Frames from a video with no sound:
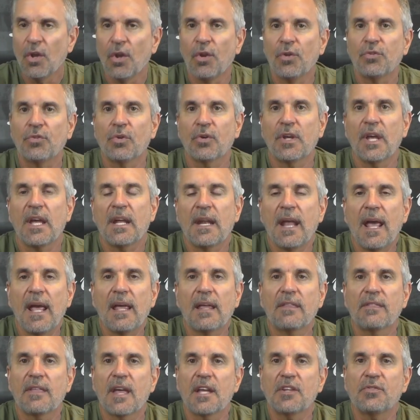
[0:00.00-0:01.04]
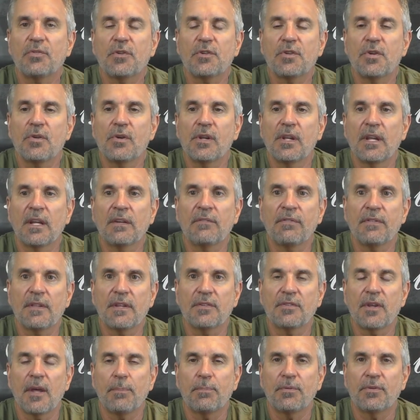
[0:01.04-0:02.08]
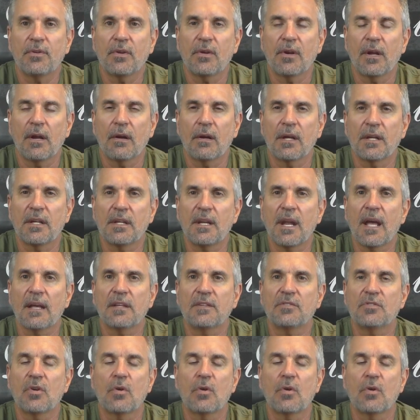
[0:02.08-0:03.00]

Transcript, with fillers: So again, hey, thanks for tuning in for this episode of Airgun Detectives.